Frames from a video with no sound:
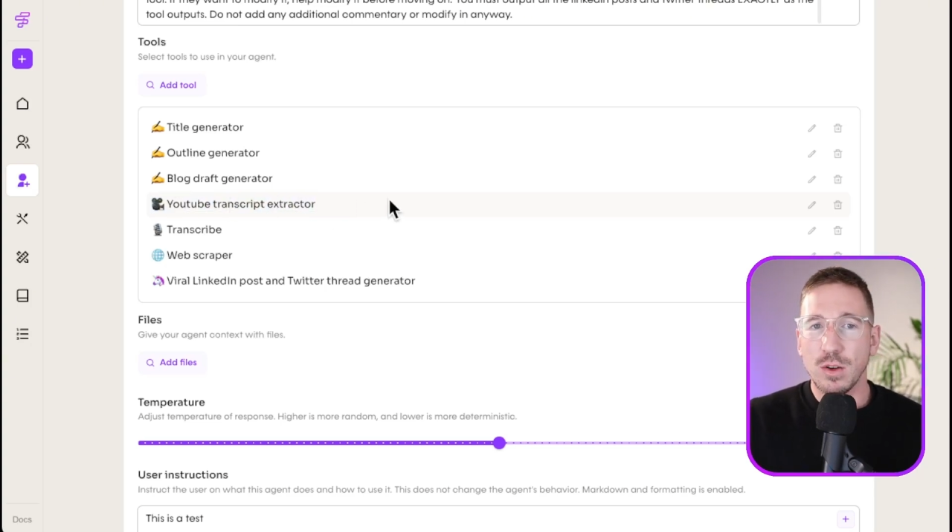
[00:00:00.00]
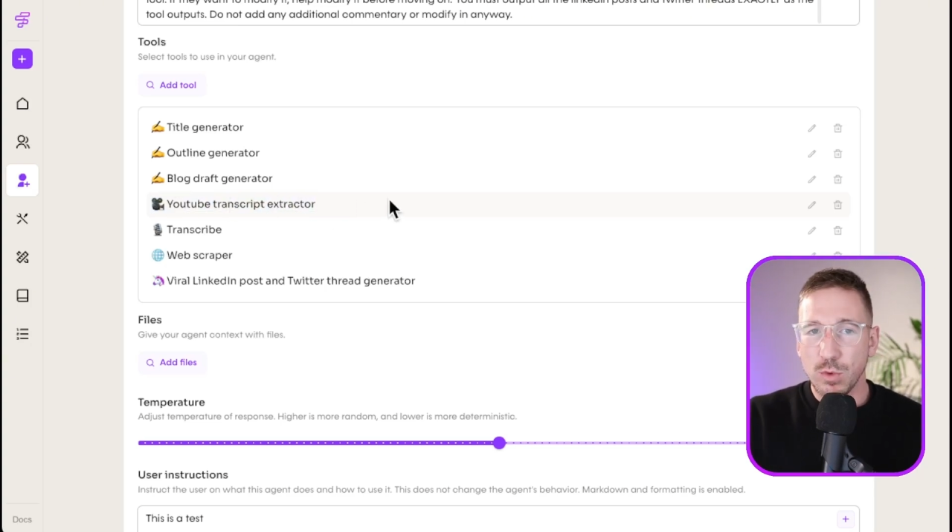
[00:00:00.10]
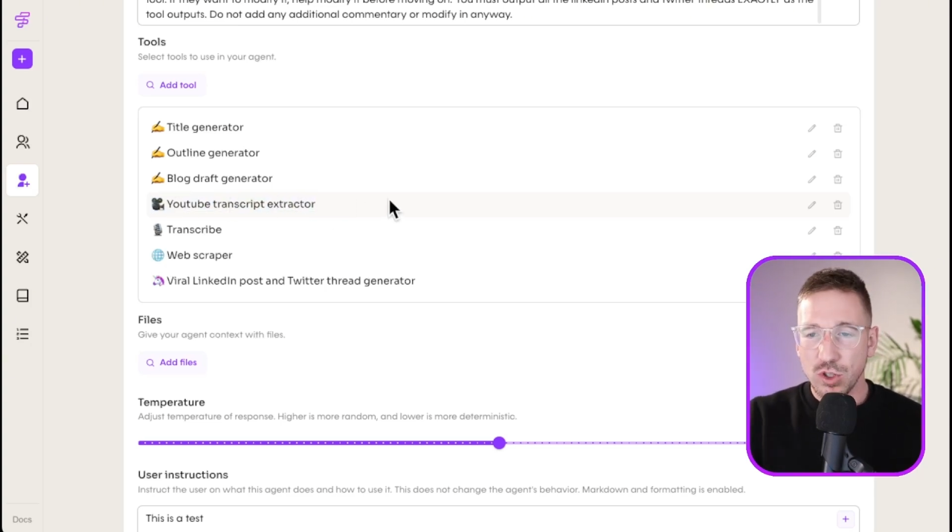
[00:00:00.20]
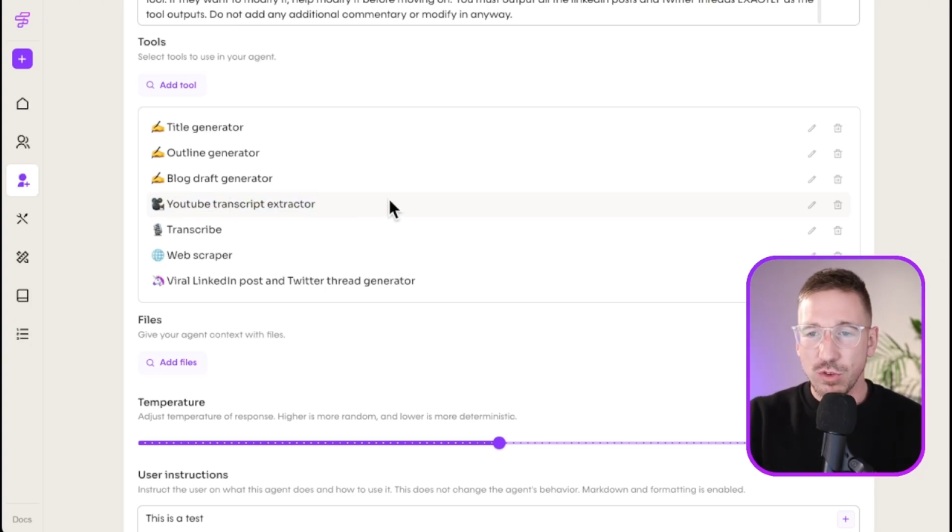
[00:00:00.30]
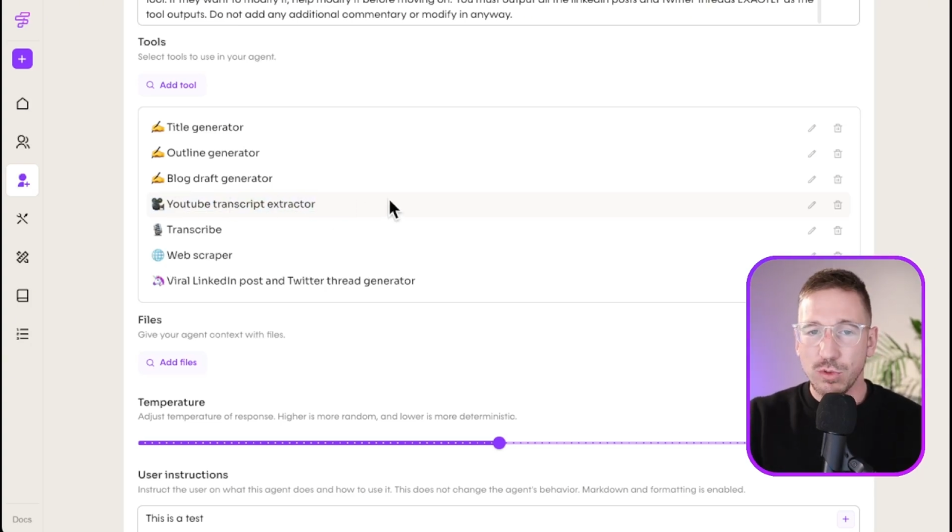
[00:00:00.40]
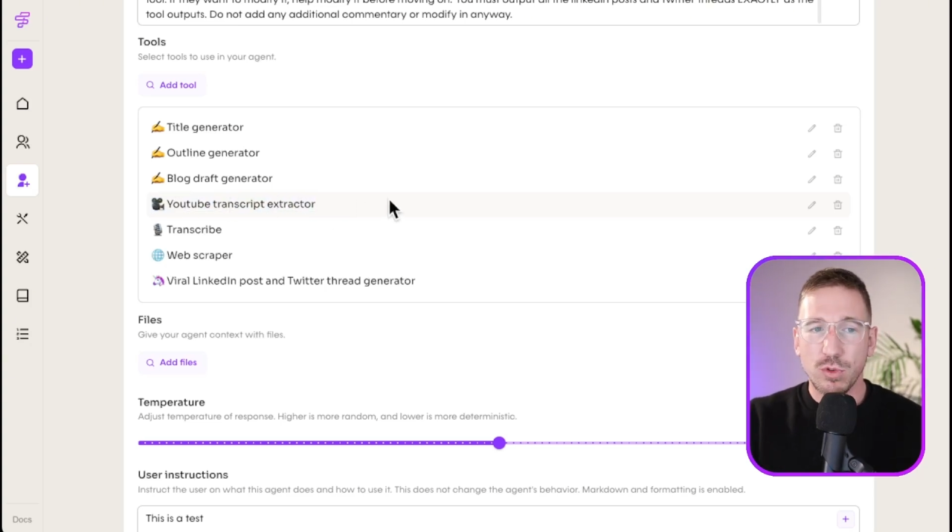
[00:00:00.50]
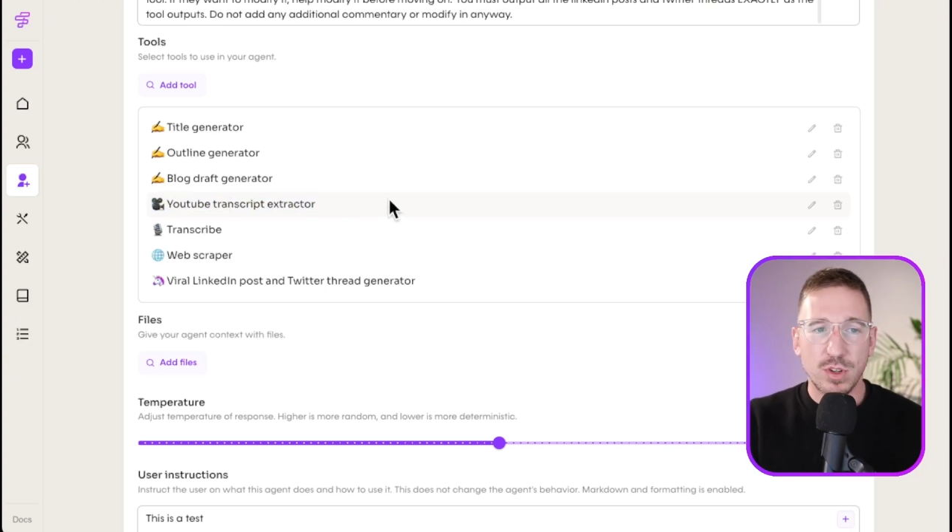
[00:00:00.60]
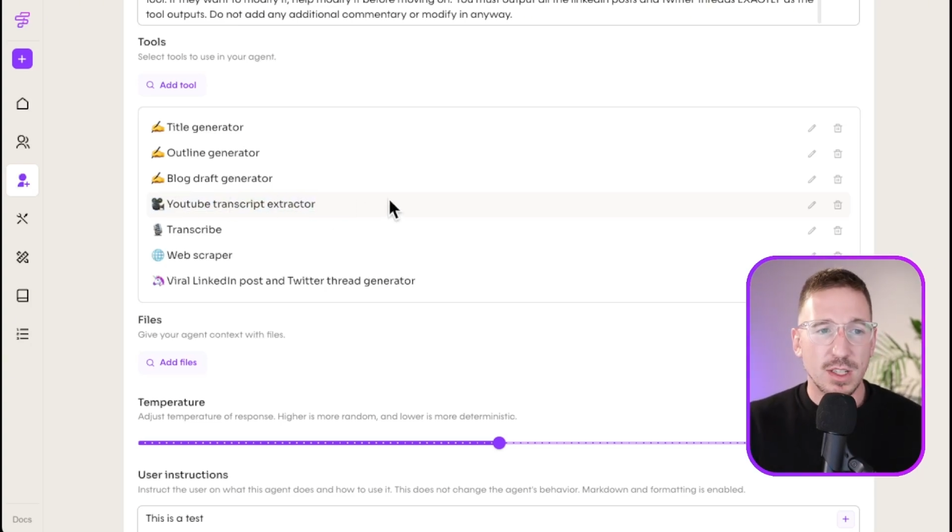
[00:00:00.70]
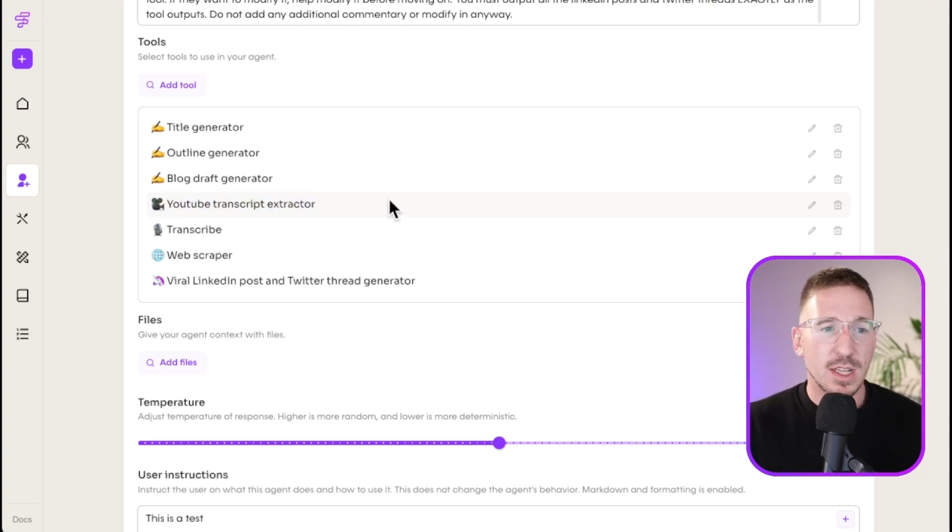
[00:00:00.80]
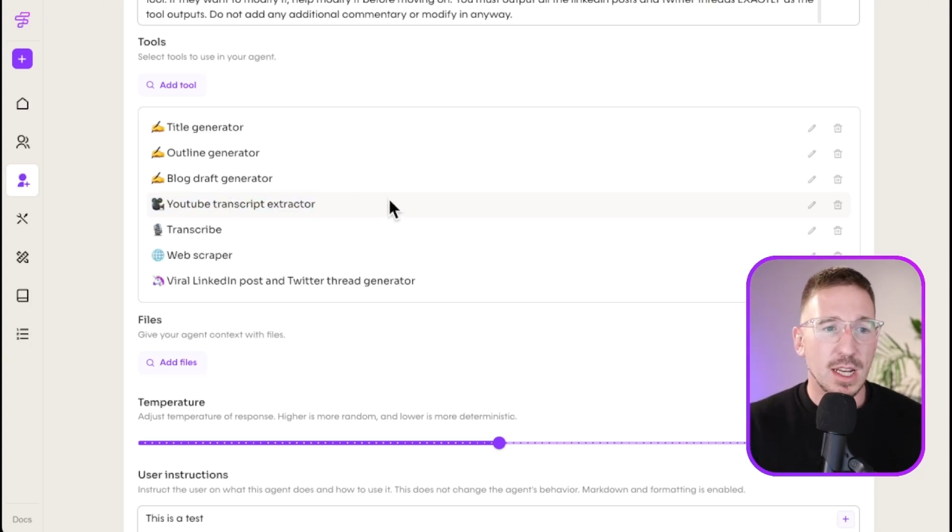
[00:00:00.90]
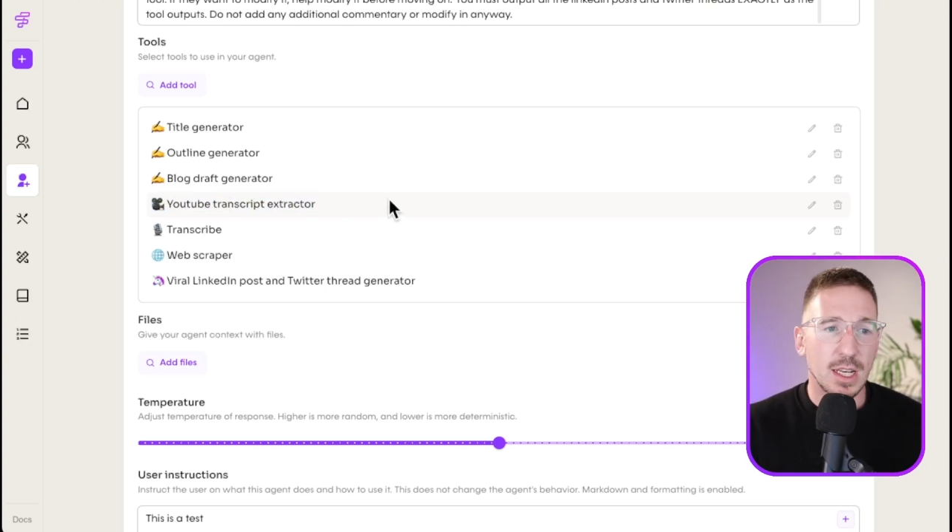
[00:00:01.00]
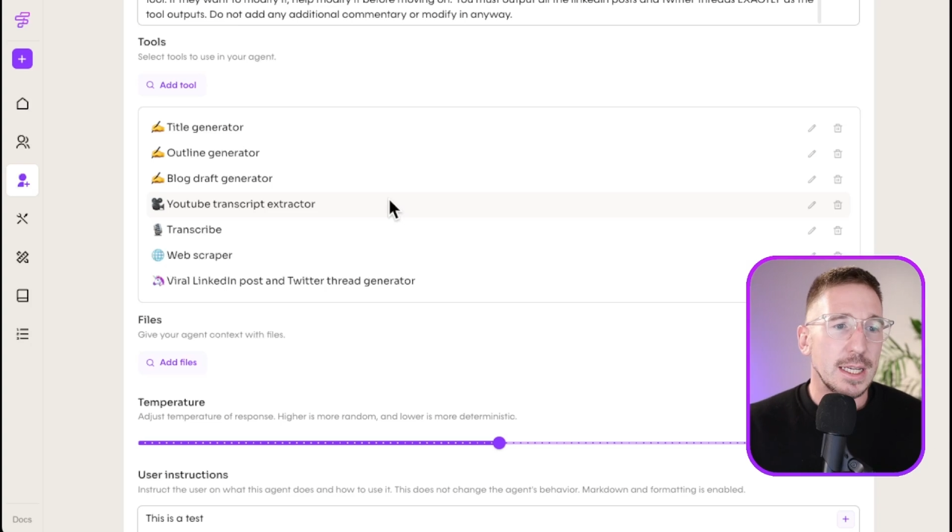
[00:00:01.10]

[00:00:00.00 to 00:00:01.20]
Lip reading: which you've already seen.